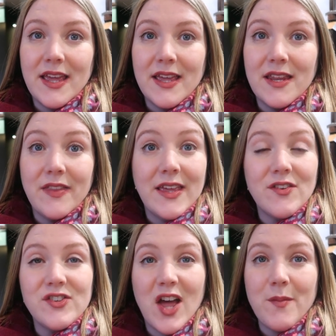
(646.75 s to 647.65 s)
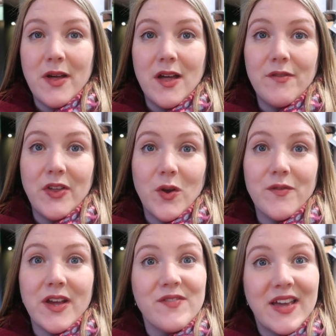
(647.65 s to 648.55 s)
in the gift shop of
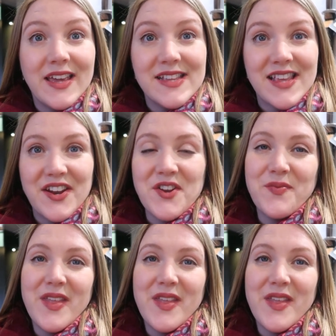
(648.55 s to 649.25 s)
Jorvik Viking Center